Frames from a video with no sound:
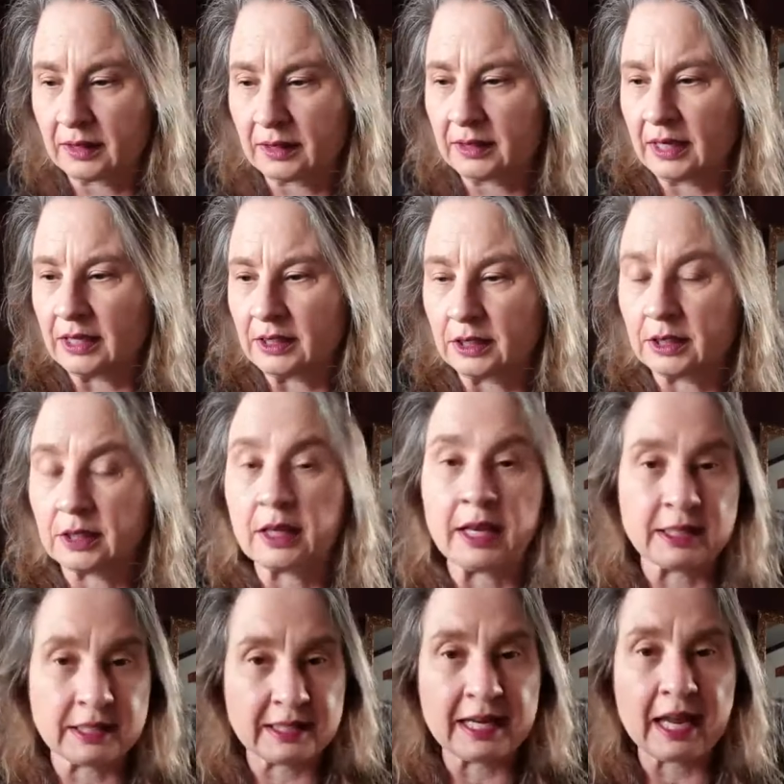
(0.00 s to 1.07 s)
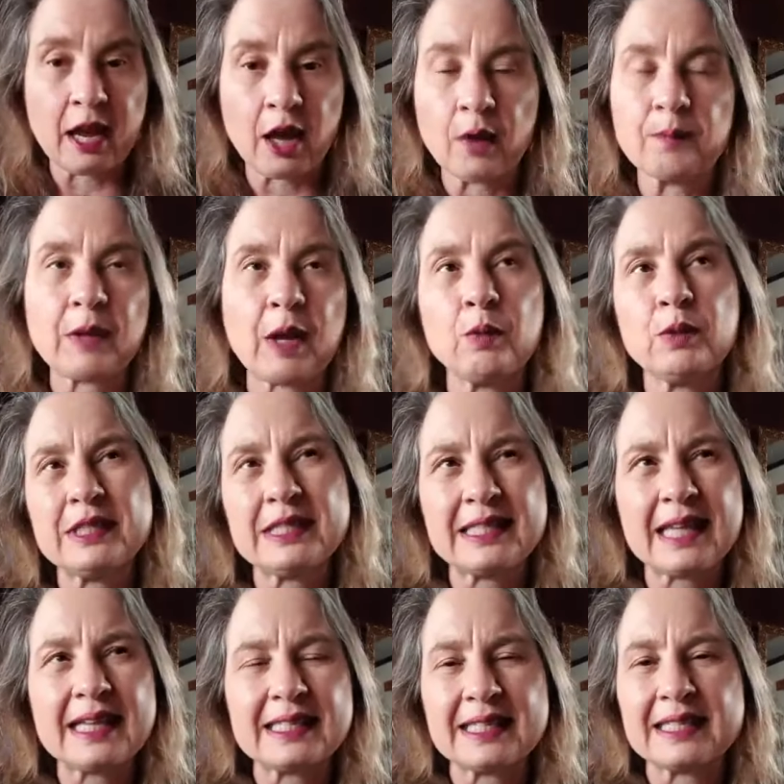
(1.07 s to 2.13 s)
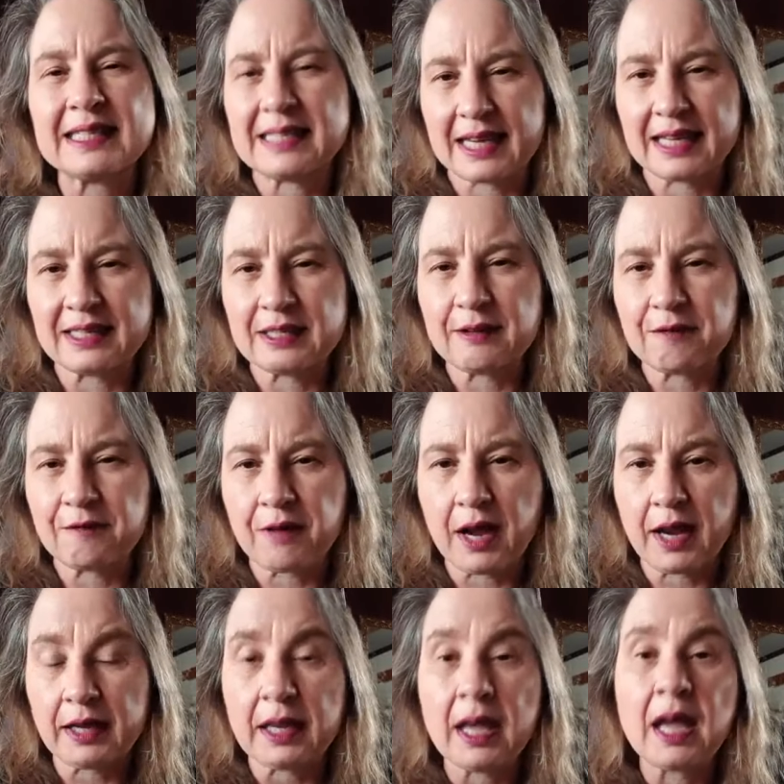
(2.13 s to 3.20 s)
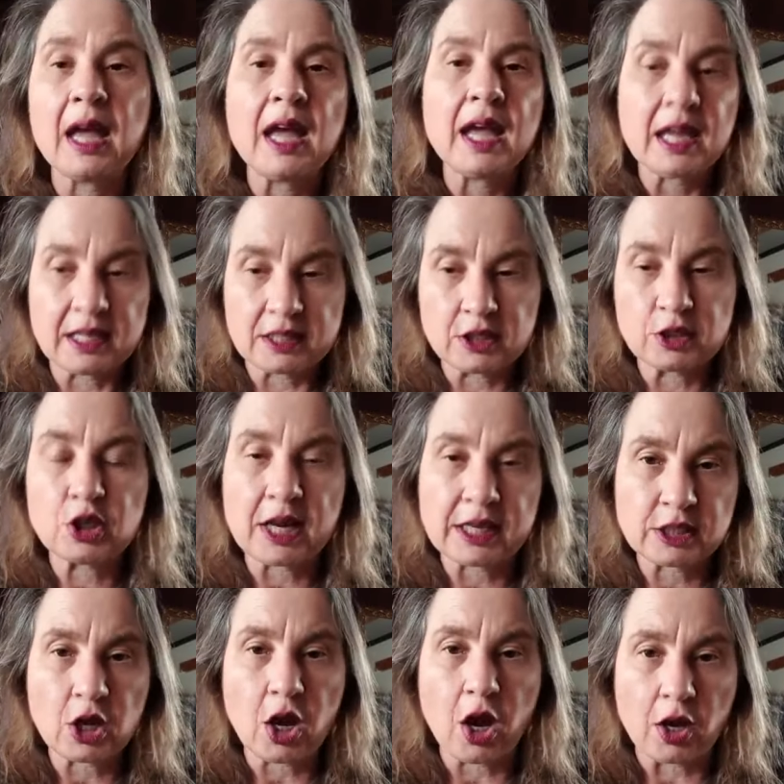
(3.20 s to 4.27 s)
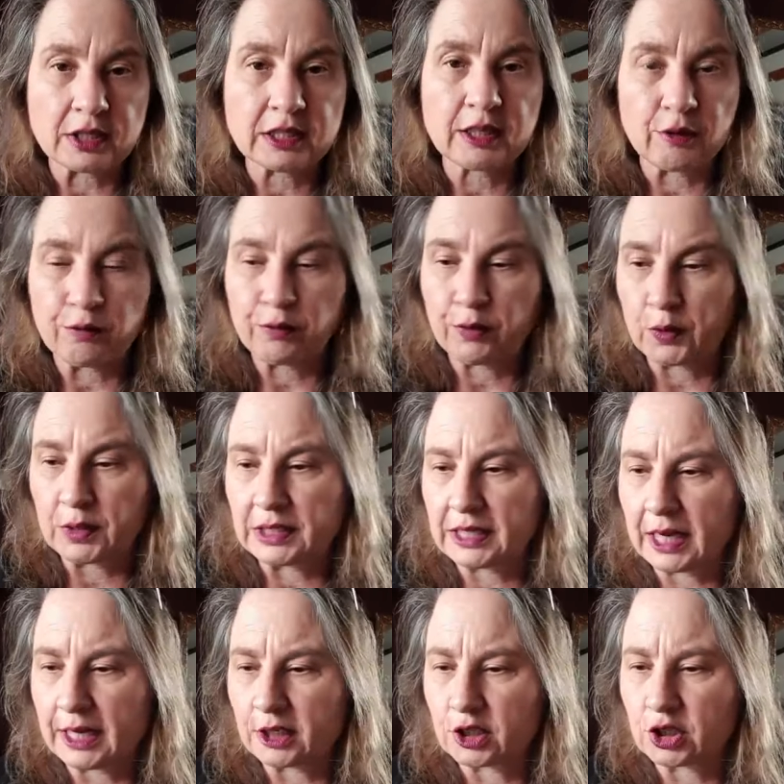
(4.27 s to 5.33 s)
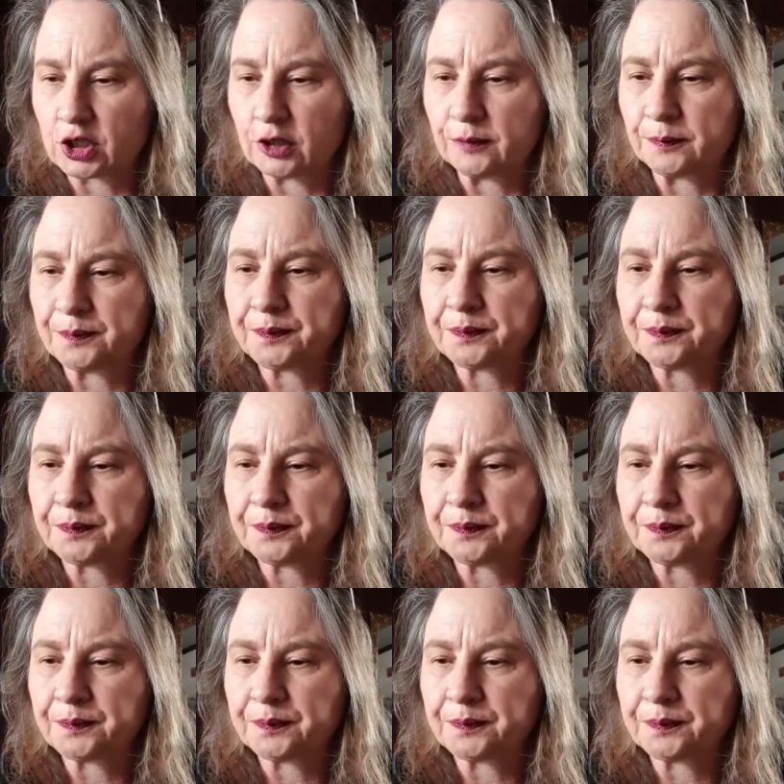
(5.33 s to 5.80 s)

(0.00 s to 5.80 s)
it's now, I wouldn't say it's intensifying, it's just asking for attention.